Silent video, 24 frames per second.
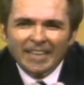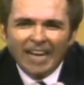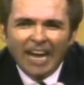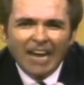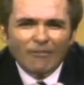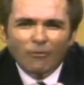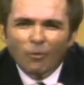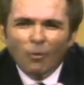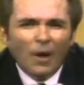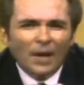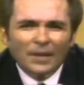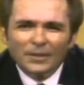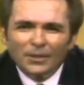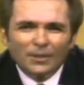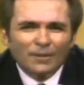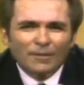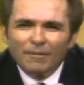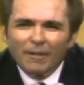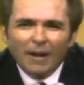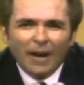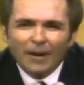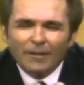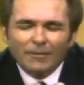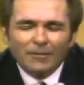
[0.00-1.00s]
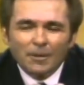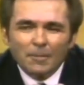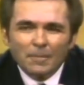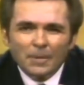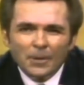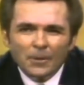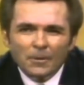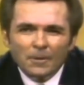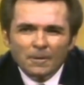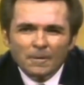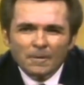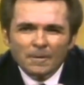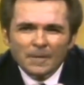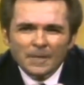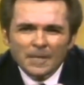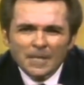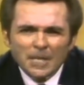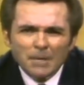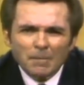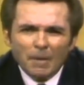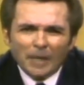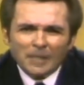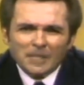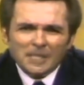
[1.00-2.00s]
I've wandered far from you.
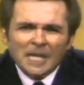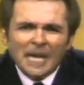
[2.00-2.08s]
Come on,